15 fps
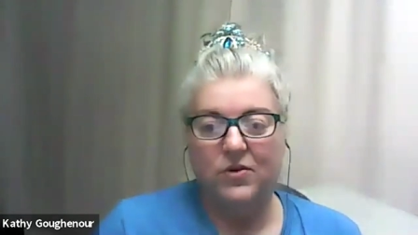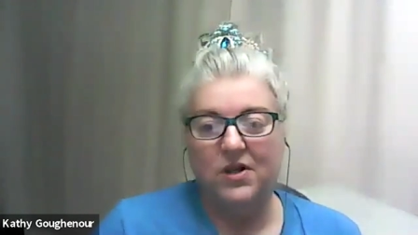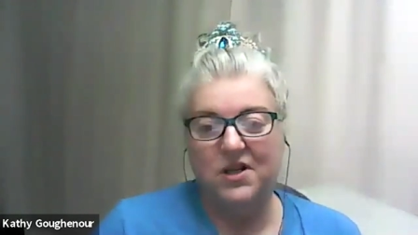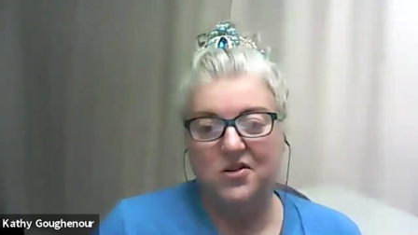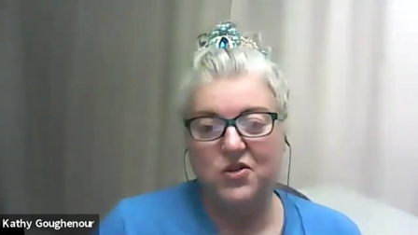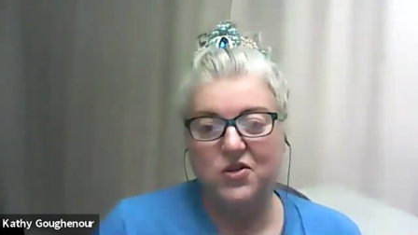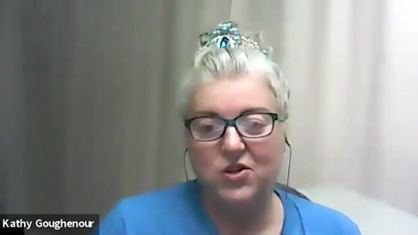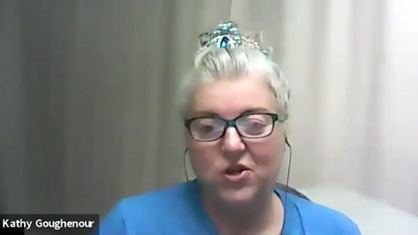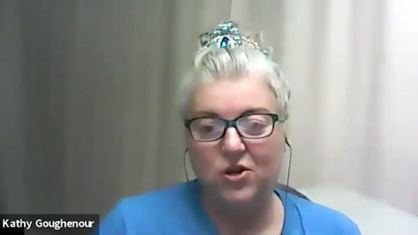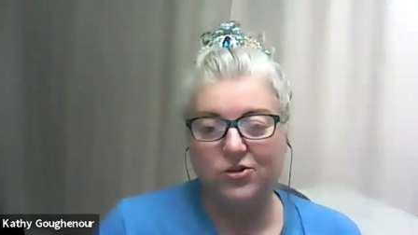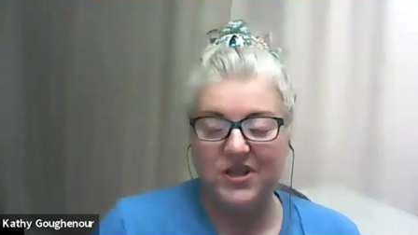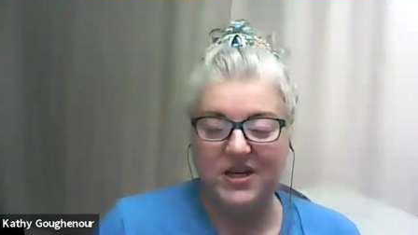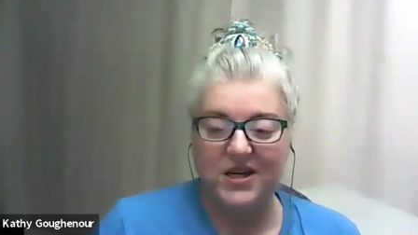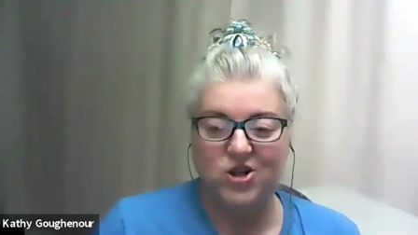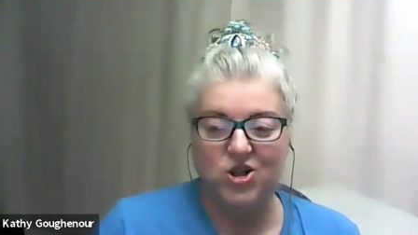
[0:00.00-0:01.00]

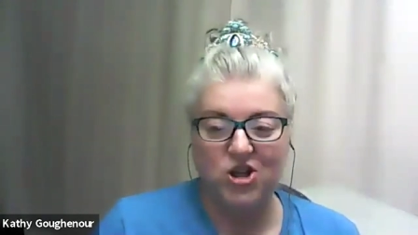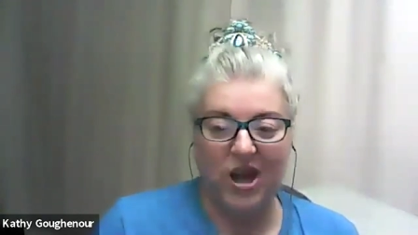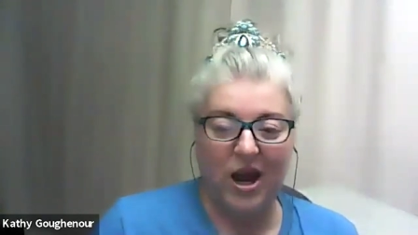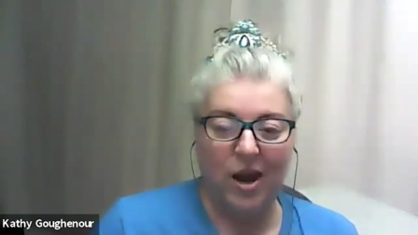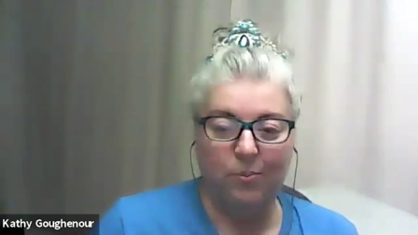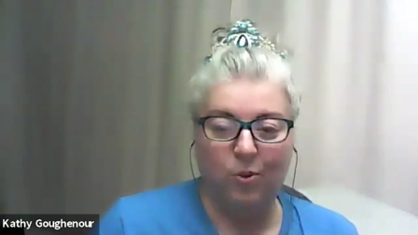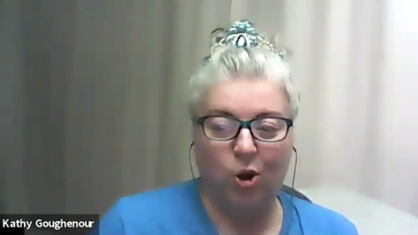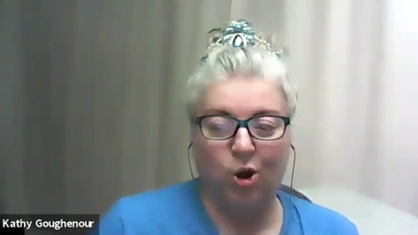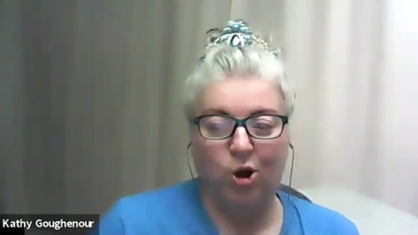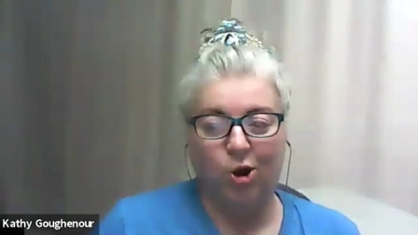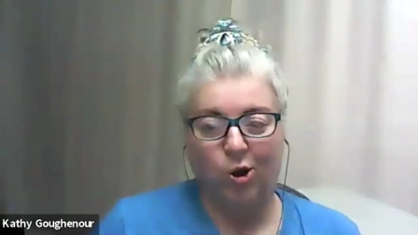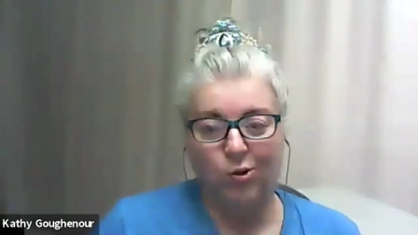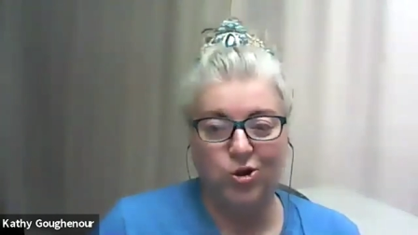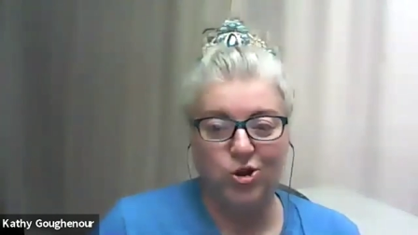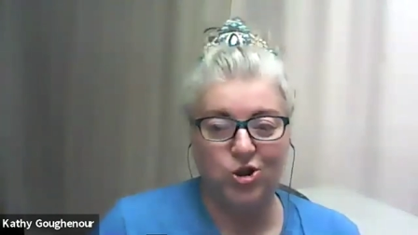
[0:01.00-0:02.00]
consulting shop or
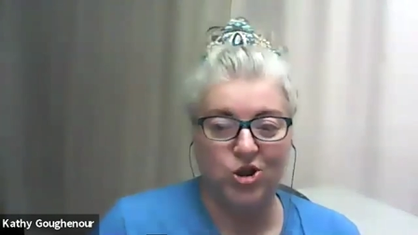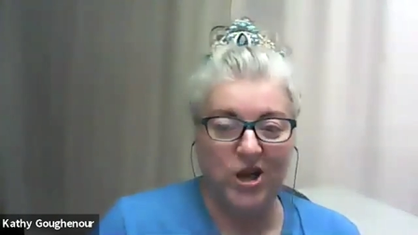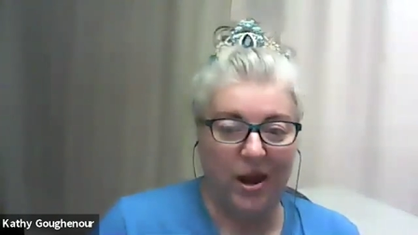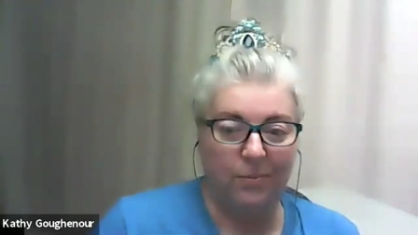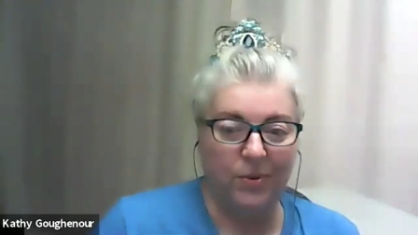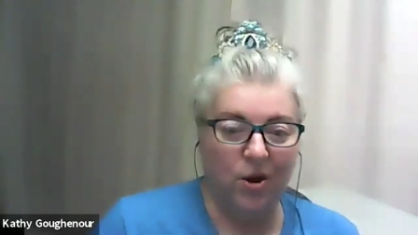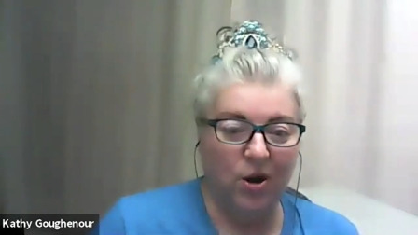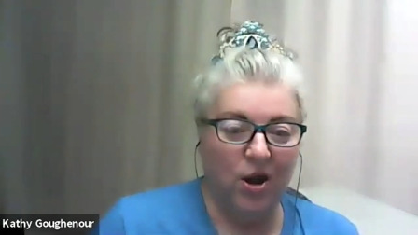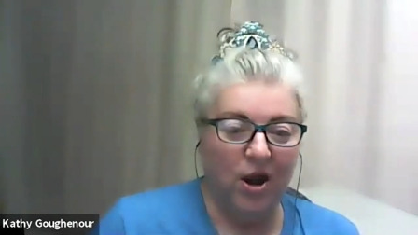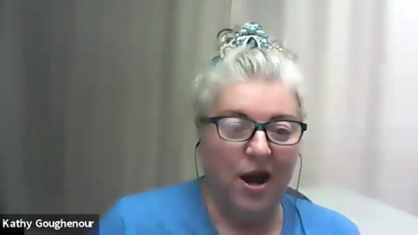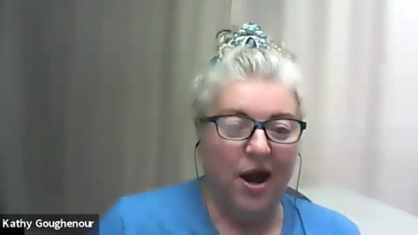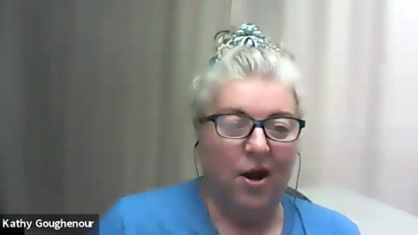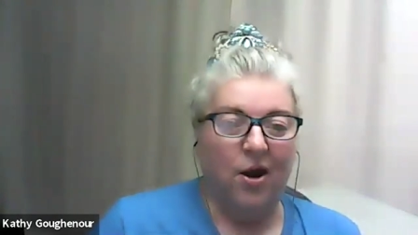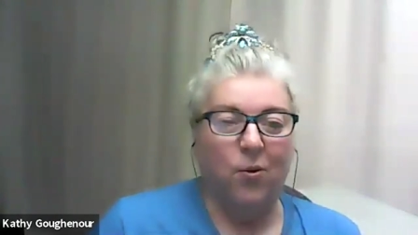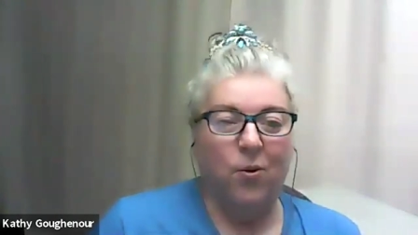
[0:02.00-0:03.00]
coach shop
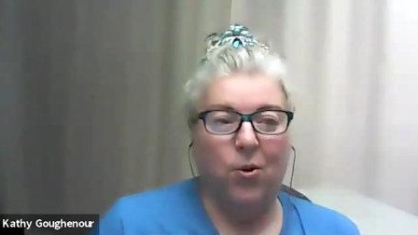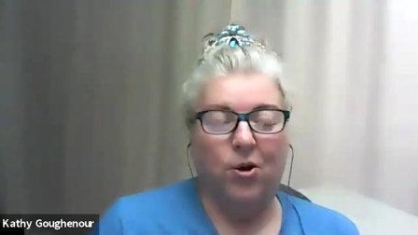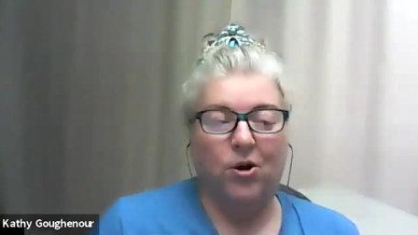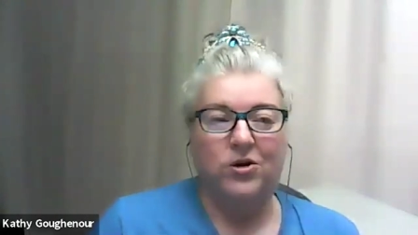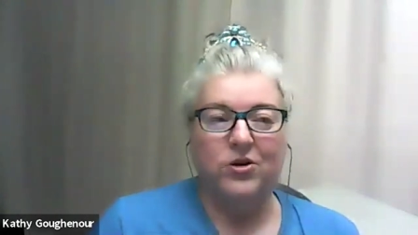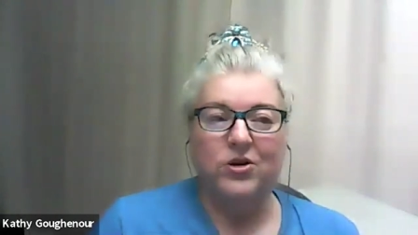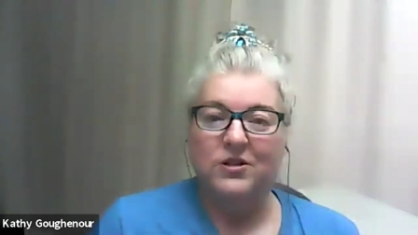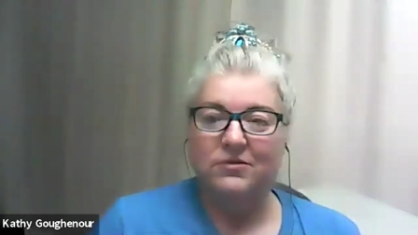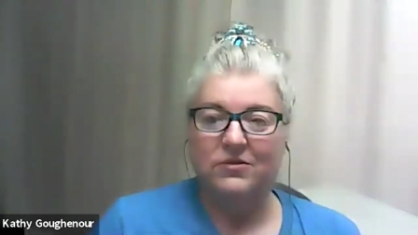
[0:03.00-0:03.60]
or